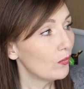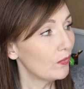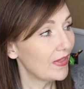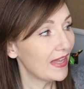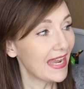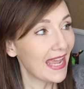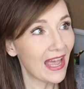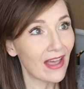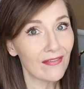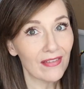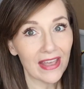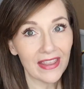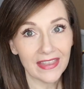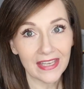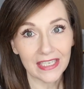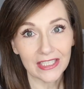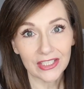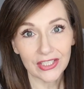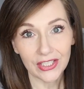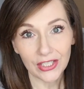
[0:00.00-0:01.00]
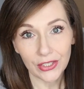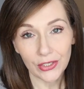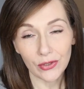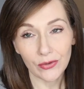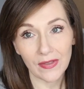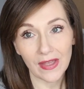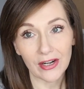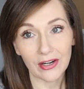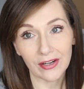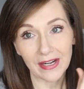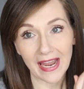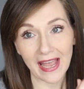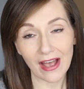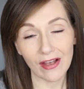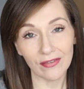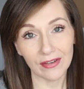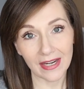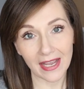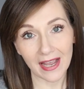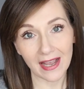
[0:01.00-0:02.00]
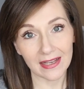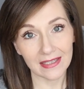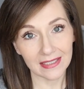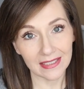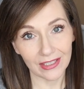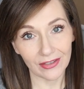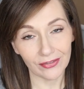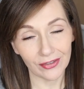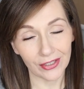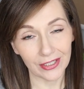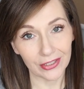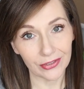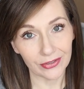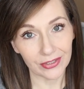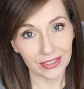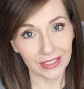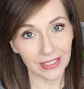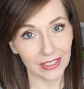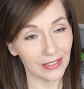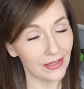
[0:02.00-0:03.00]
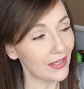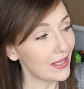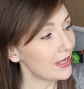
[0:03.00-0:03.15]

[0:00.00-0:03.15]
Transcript: They have, I think, two that are galvanized if you're interested in